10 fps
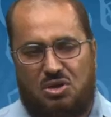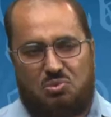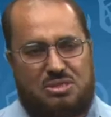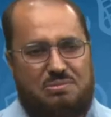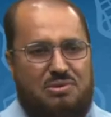
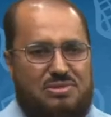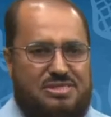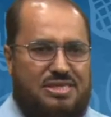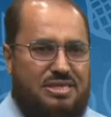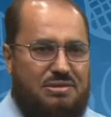What about the
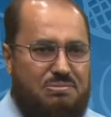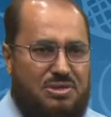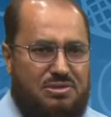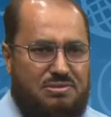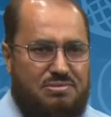second
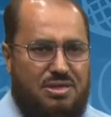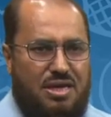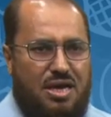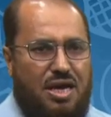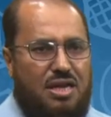verb?
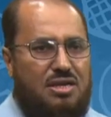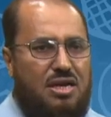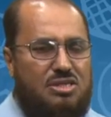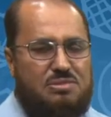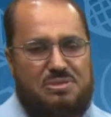A
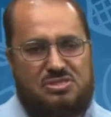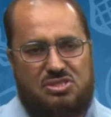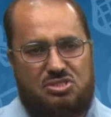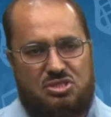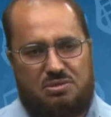large
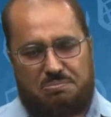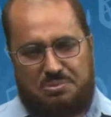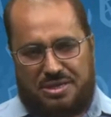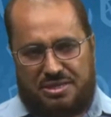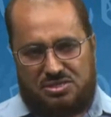passenger
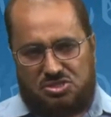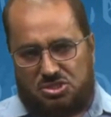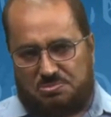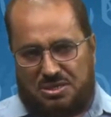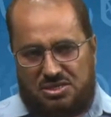plane
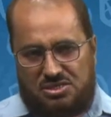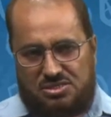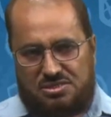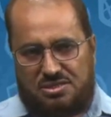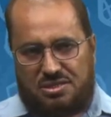
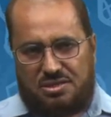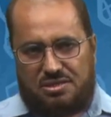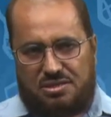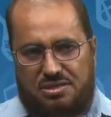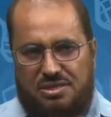space
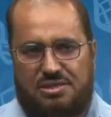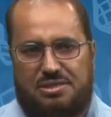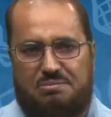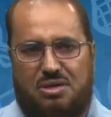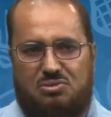in
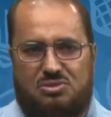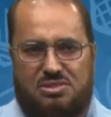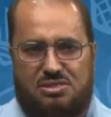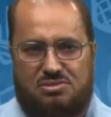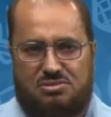the
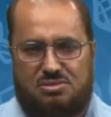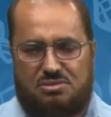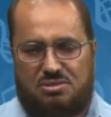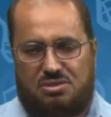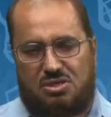mountains.
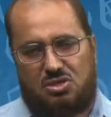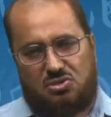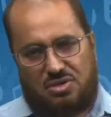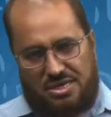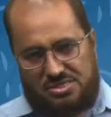
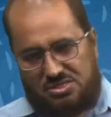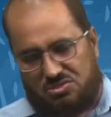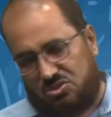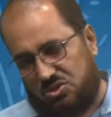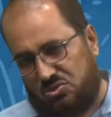Crash,
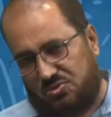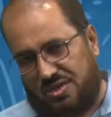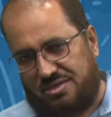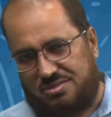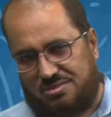to
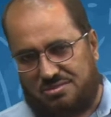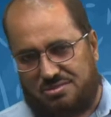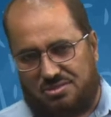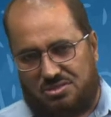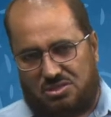crash.
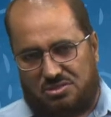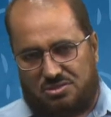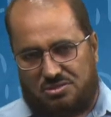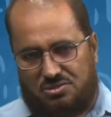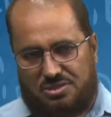
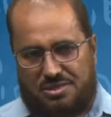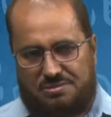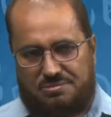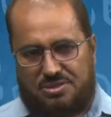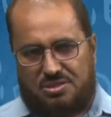
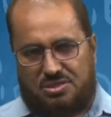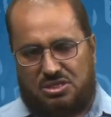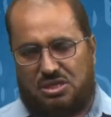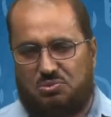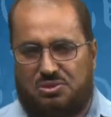Okay,
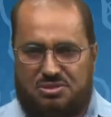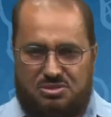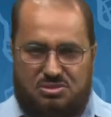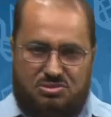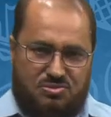deal with the
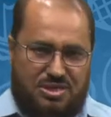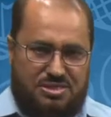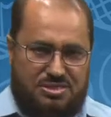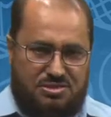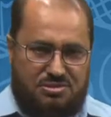
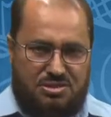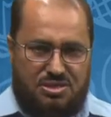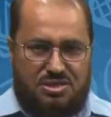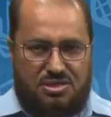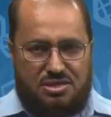crash here.
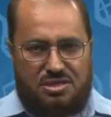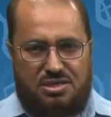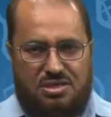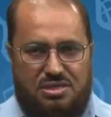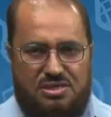
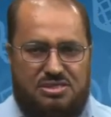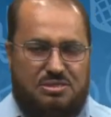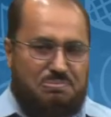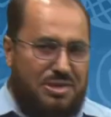Is it